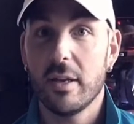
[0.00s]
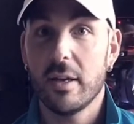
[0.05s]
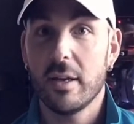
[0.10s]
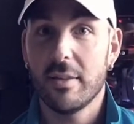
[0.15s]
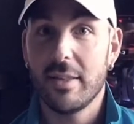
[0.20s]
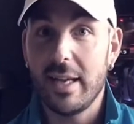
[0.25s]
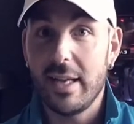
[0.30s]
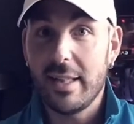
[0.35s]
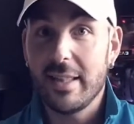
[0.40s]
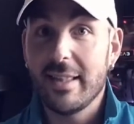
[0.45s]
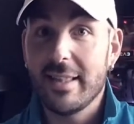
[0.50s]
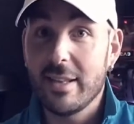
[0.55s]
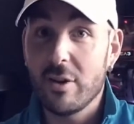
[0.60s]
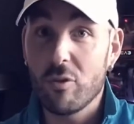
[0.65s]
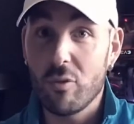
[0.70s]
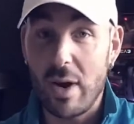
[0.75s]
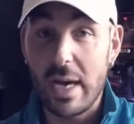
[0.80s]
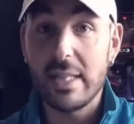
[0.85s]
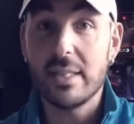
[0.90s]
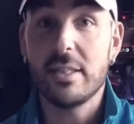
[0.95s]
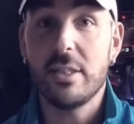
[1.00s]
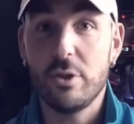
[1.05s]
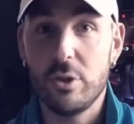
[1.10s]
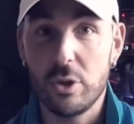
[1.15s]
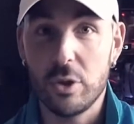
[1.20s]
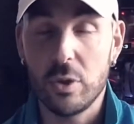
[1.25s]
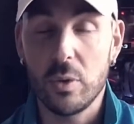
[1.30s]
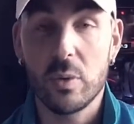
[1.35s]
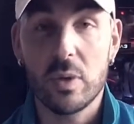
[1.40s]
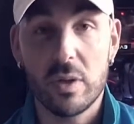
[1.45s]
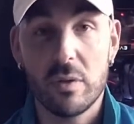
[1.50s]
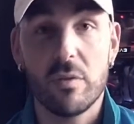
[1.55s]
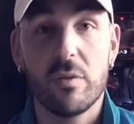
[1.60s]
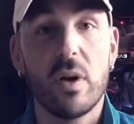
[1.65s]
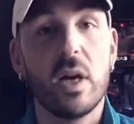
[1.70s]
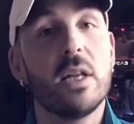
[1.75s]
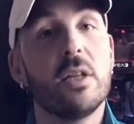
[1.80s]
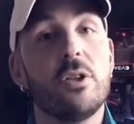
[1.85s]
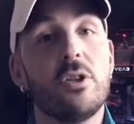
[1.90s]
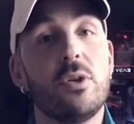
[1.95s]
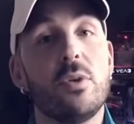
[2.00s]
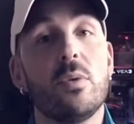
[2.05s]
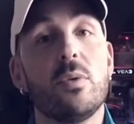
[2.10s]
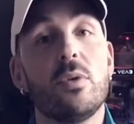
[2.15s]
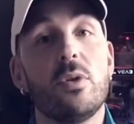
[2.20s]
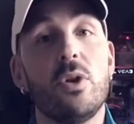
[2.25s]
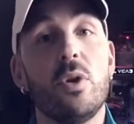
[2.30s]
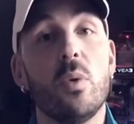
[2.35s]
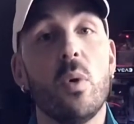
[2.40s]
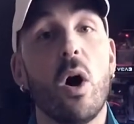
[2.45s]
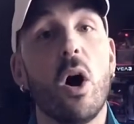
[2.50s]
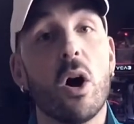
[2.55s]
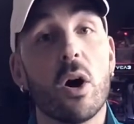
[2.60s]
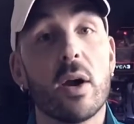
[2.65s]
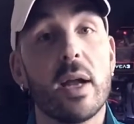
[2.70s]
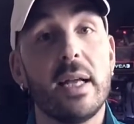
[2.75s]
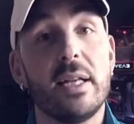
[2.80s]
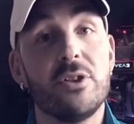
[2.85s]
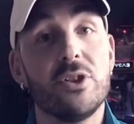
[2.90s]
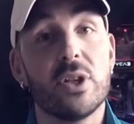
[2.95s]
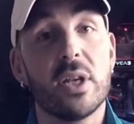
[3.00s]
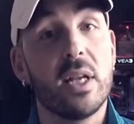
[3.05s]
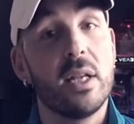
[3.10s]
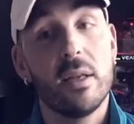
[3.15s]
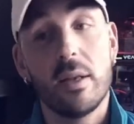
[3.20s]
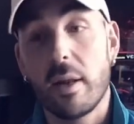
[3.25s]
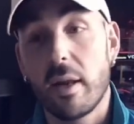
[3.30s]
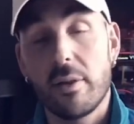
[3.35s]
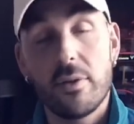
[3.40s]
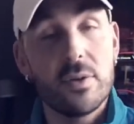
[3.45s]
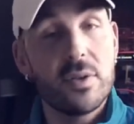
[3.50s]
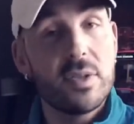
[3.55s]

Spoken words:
that granted you, confided you. You are educated, either